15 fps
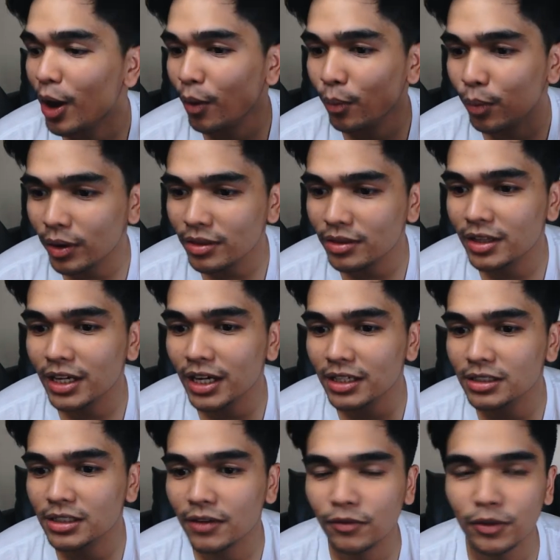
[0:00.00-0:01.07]
One thing I
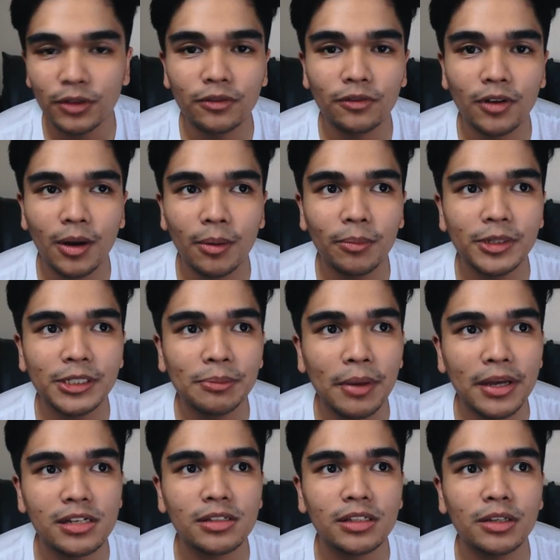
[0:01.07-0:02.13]
suffered from,
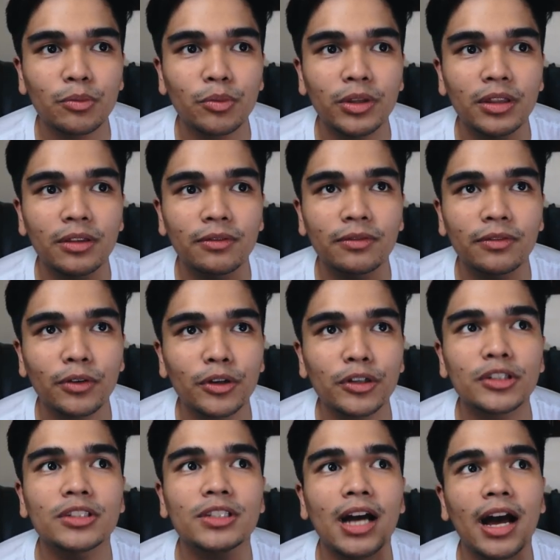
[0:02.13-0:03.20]
especially when the
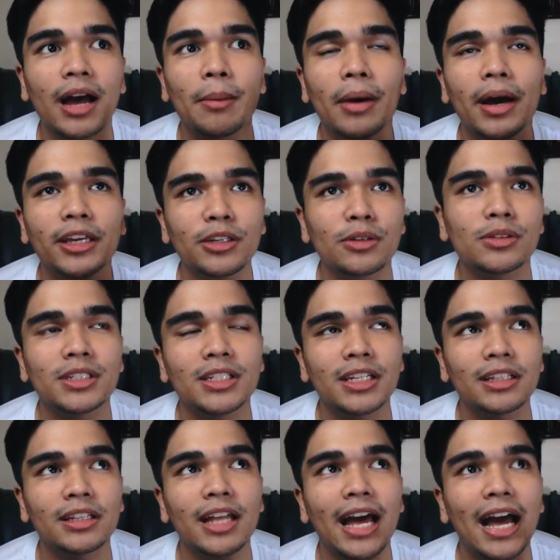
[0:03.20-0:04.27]
first time I used it